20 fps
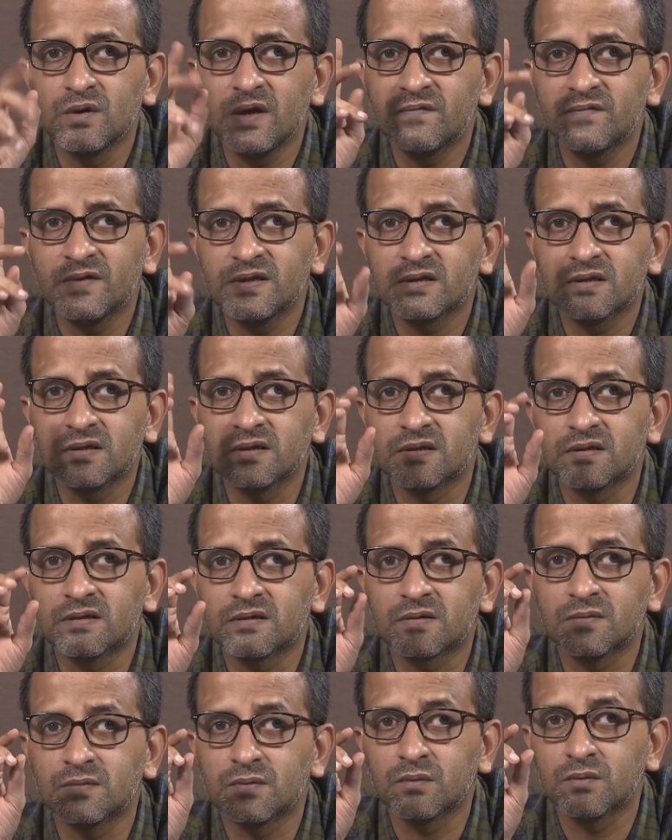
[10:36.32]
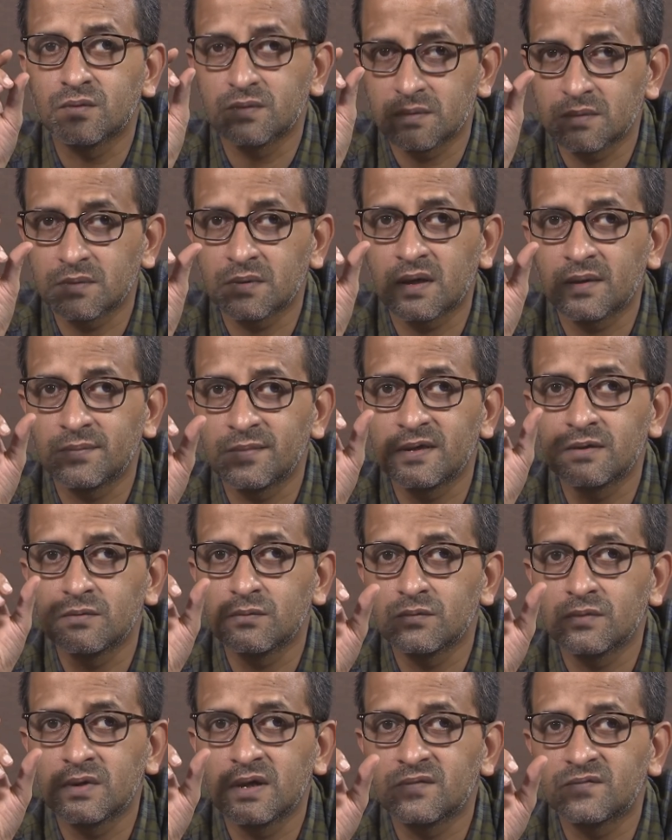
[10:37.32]
We have discussed, oh, I mean
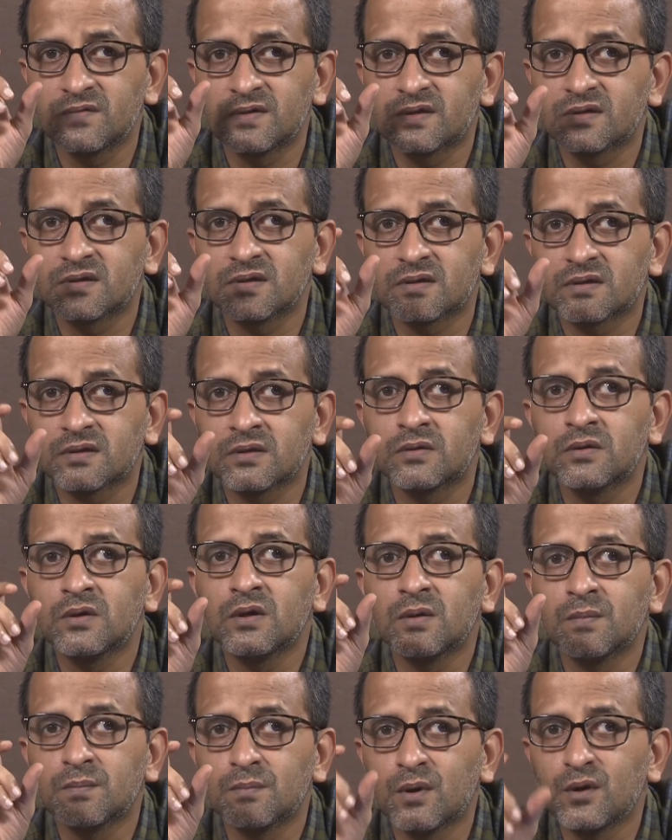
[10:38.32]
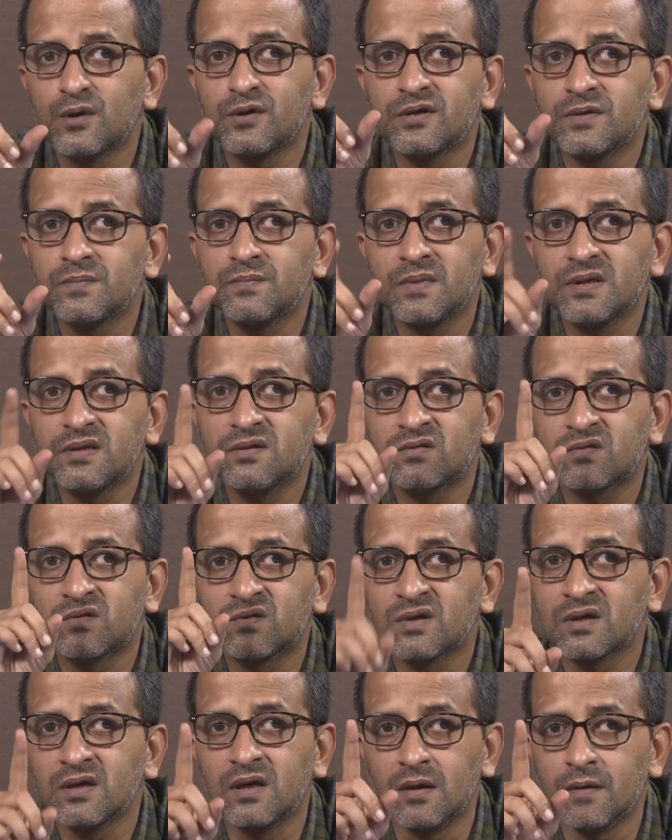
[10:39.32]
we have discussed how monism means
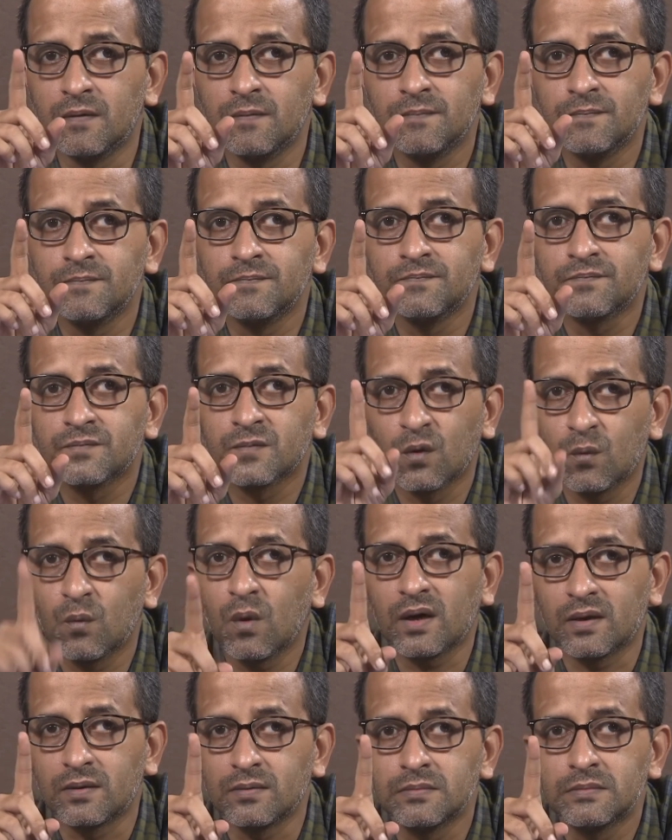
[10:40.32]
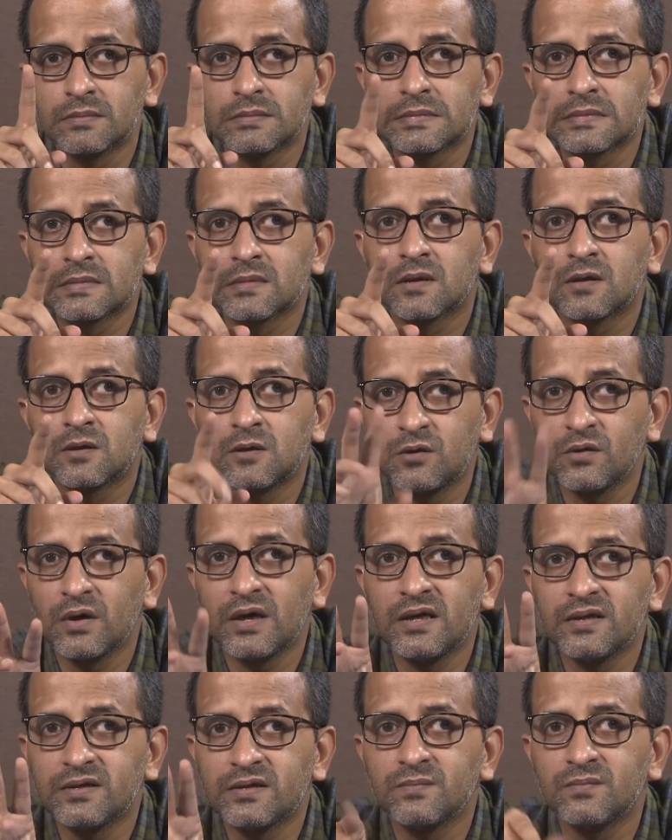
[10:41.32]
single, one,
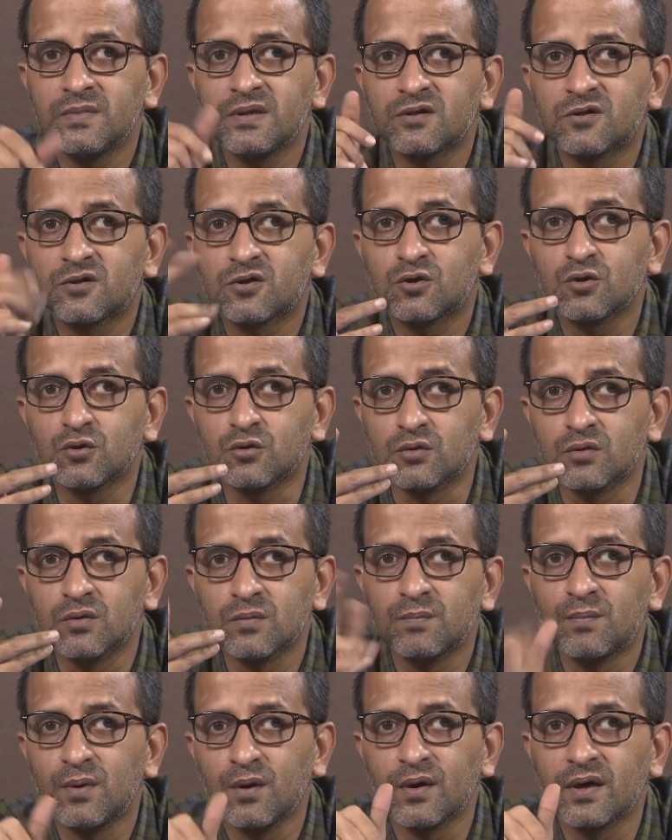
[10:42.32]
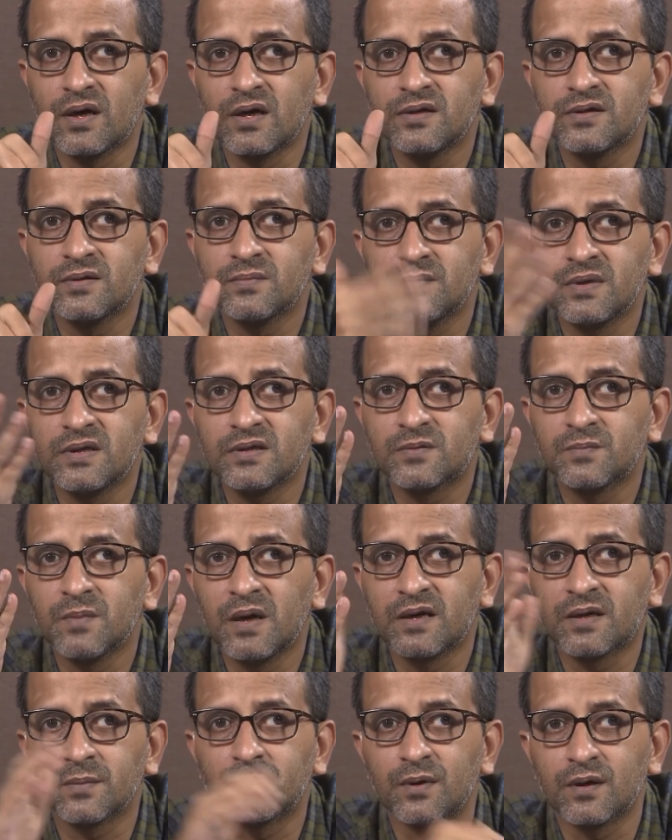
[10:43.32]
dualism means two, pluralism means
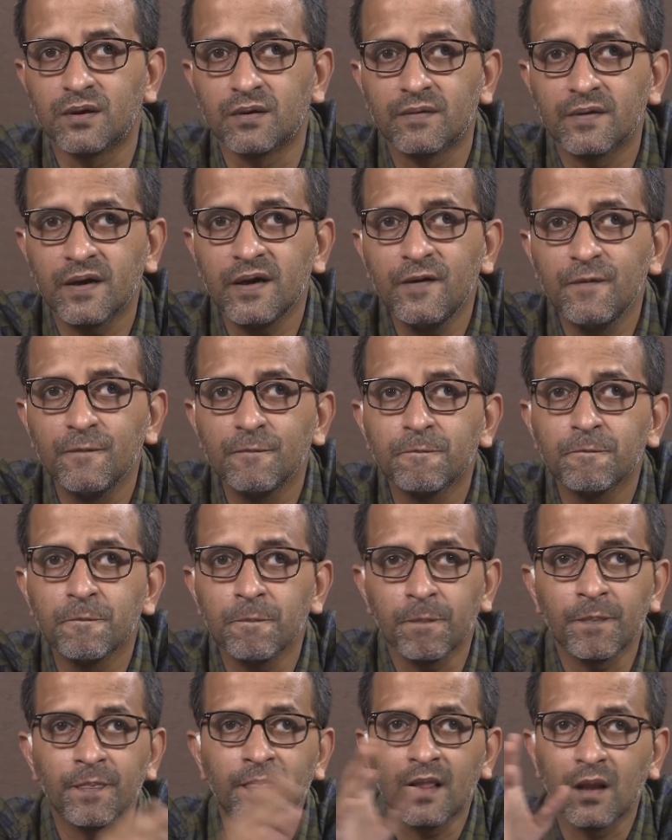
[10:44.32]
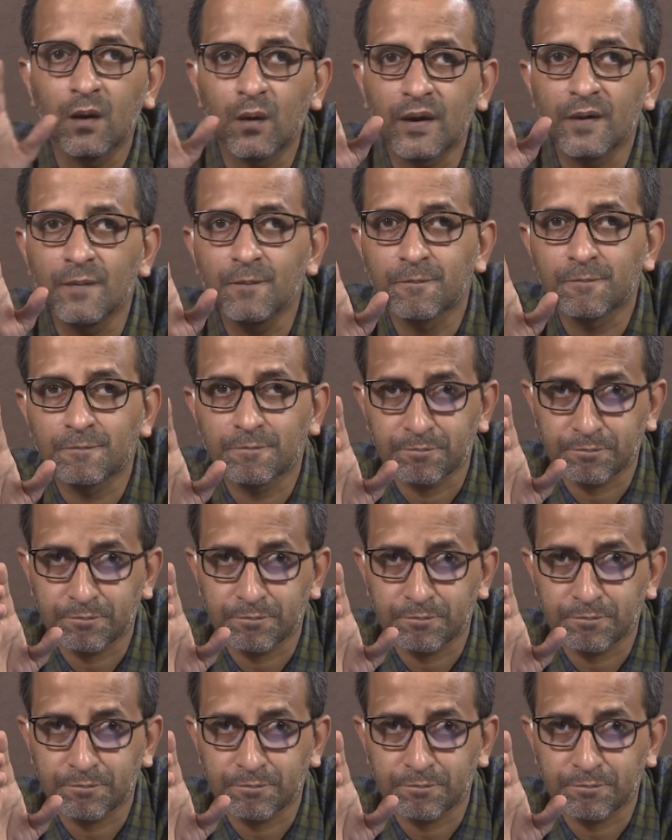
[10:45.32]
multiple, right. Okay.